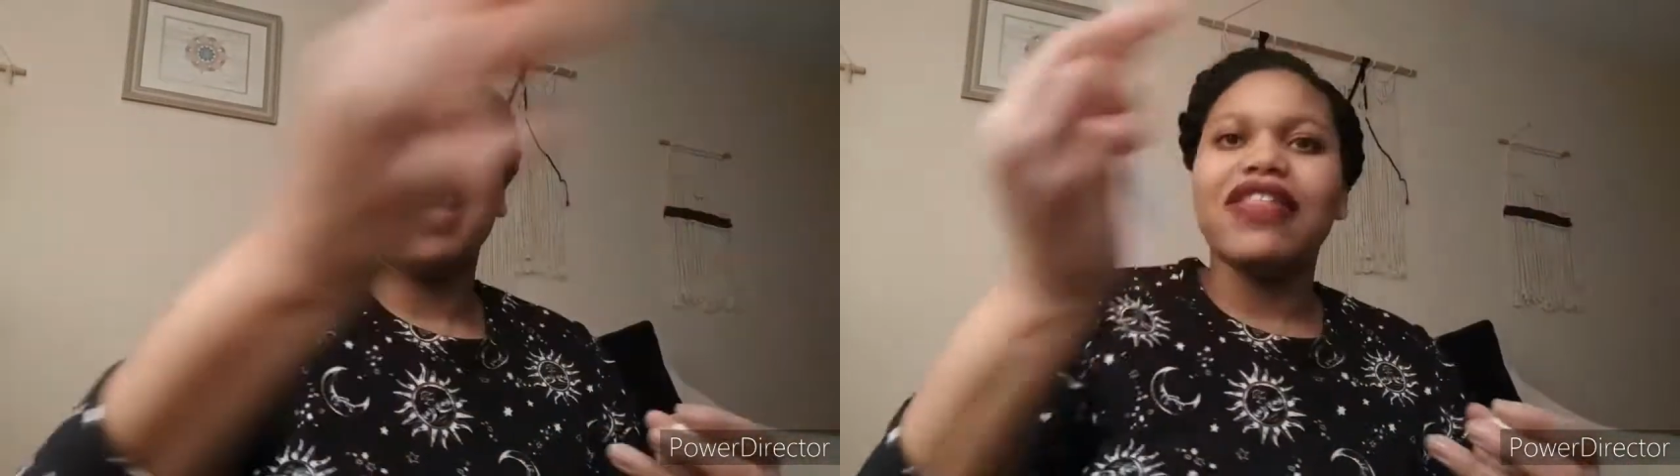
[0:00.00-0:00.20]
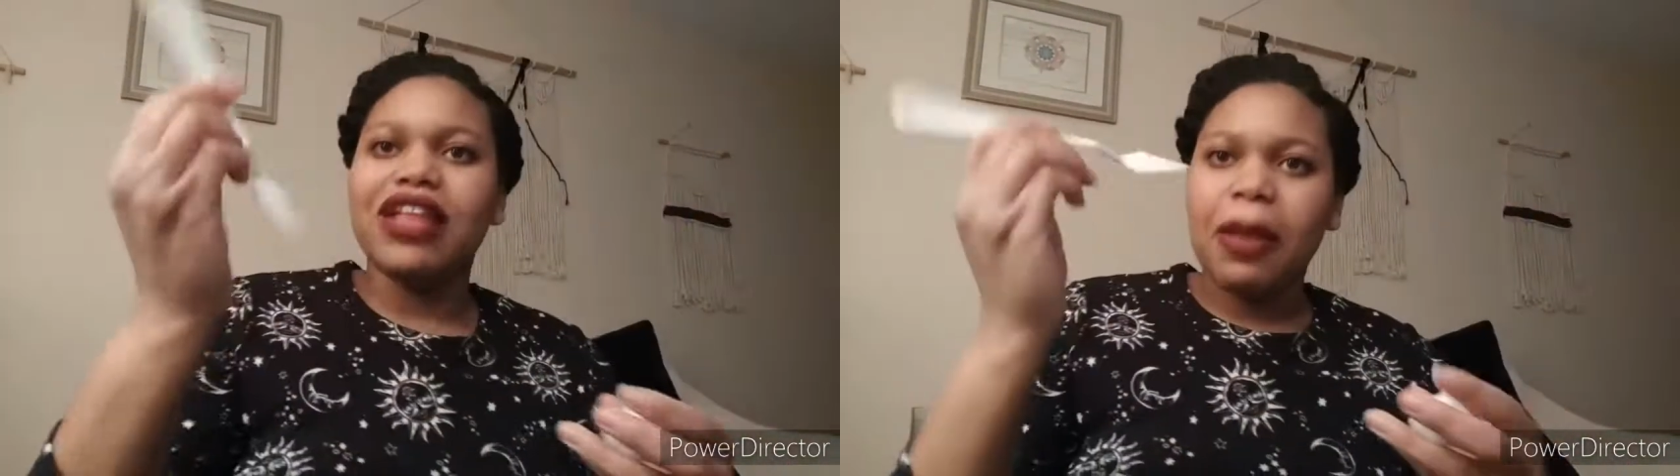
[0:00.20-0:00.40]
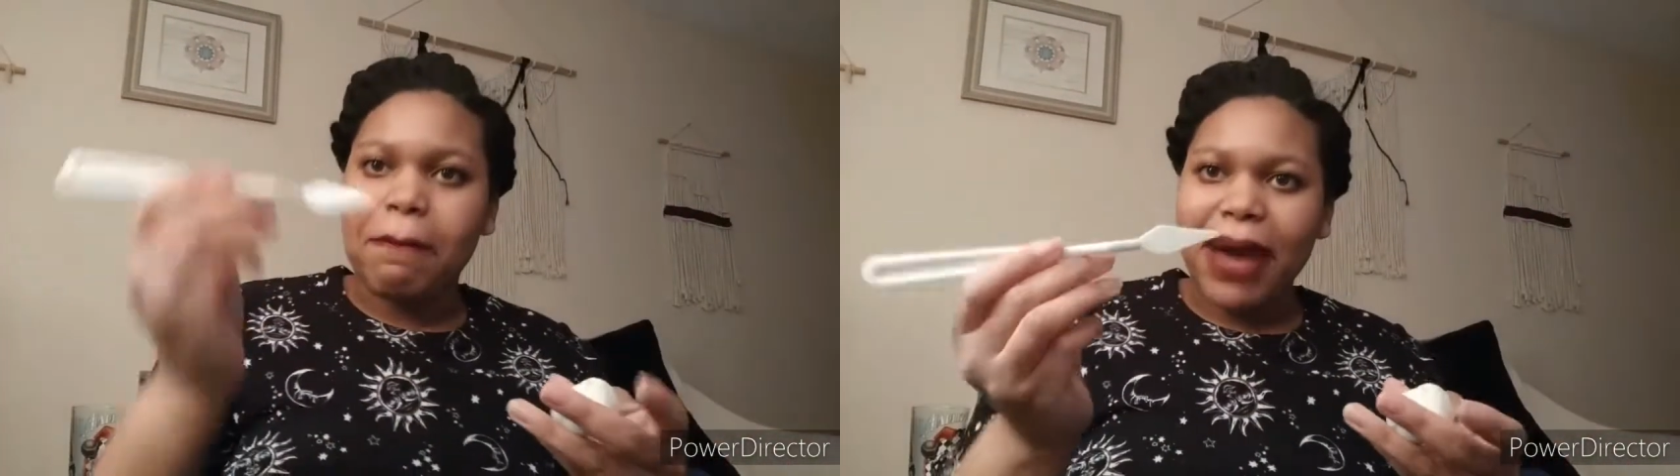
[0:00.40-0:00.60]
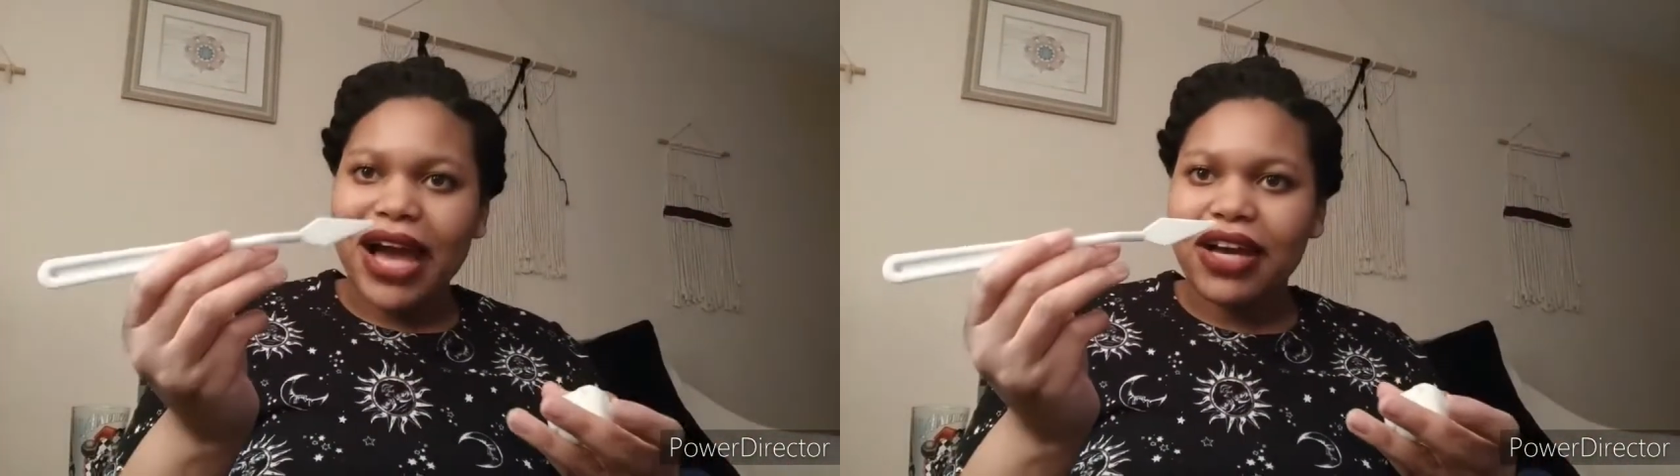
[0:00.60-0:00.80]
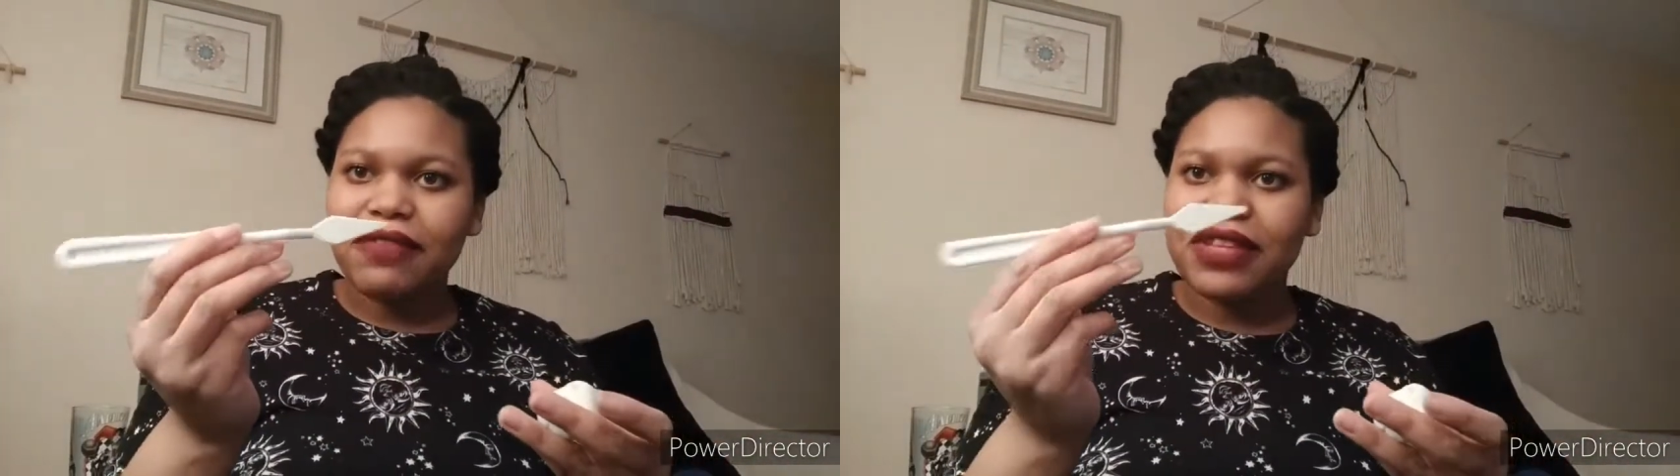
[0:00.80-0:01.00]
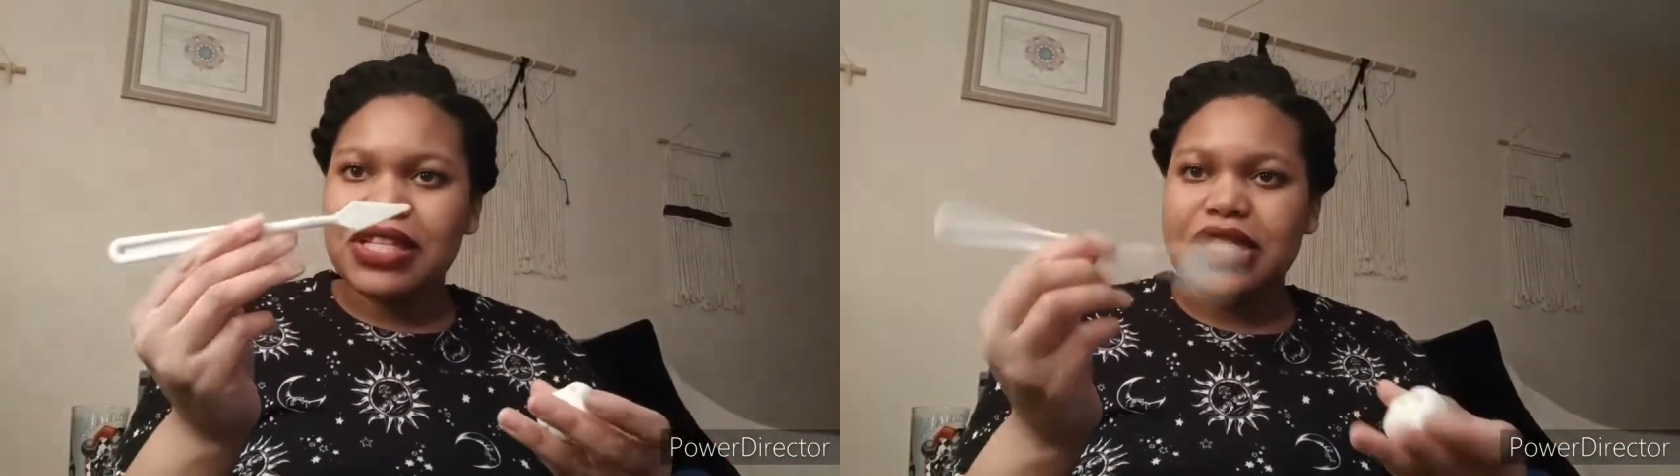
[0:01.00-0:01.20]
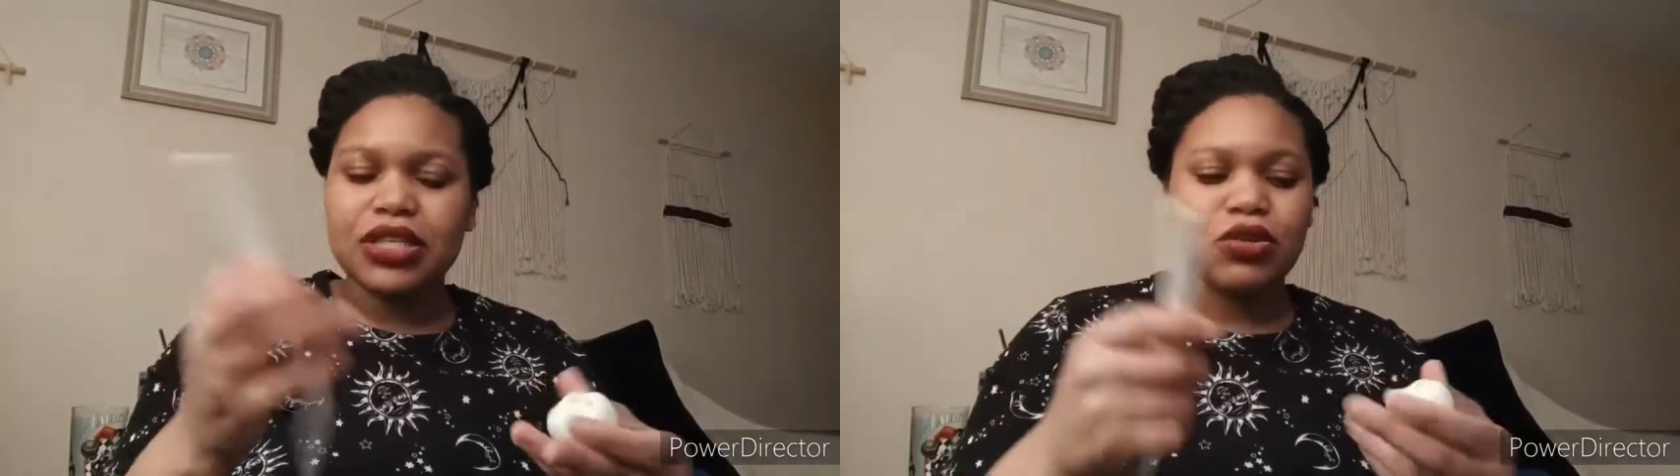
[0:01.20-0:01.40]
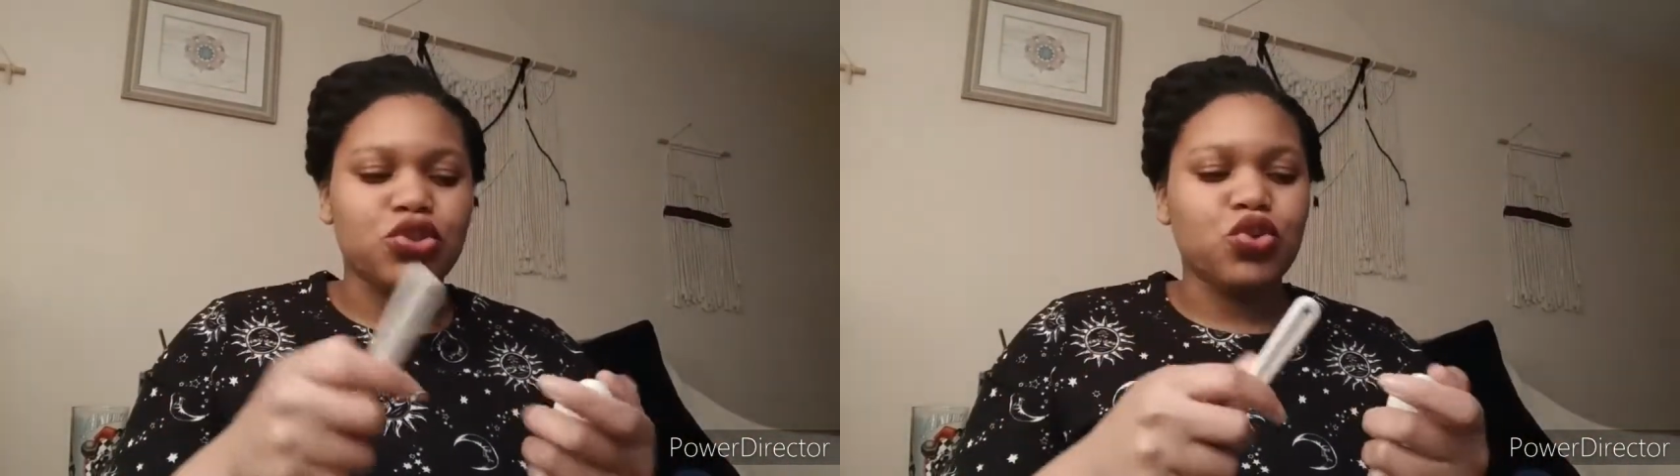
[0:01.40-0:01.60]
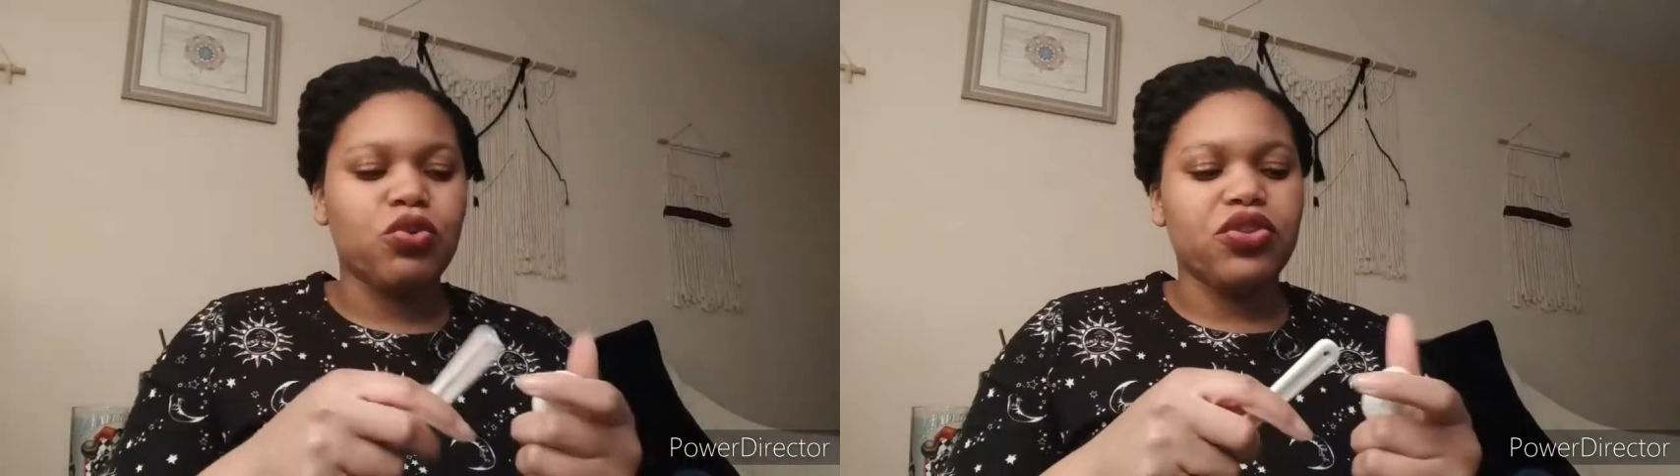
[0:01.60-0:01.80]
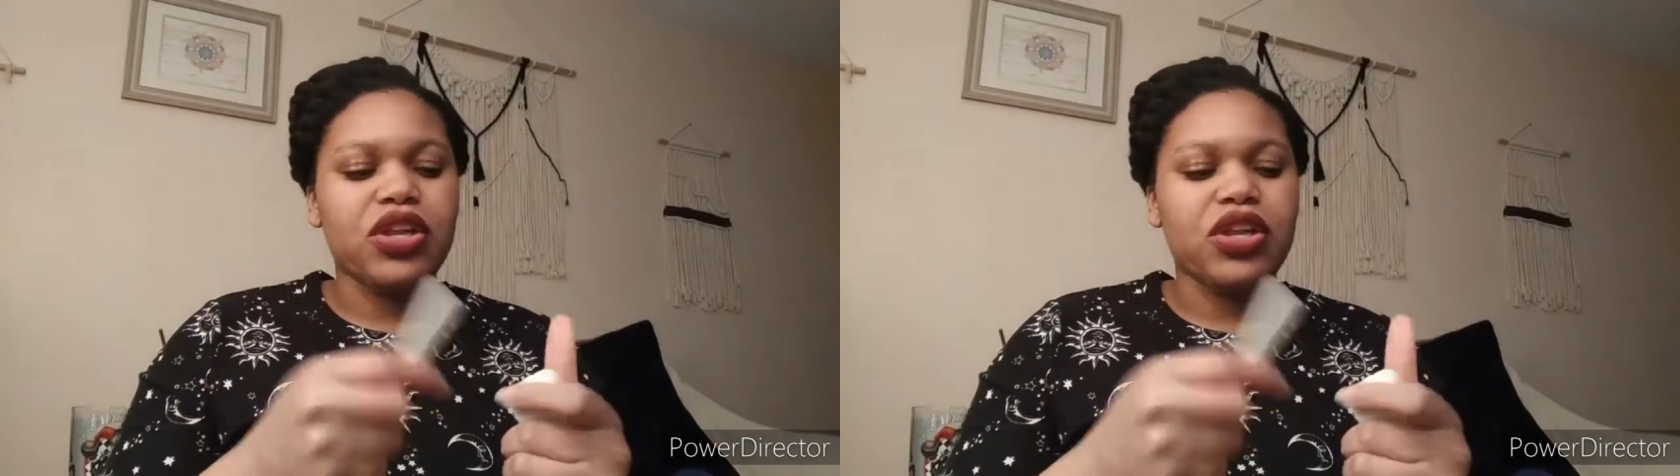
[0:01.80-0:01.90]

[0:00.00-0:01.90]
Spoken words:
and then the back of this little tool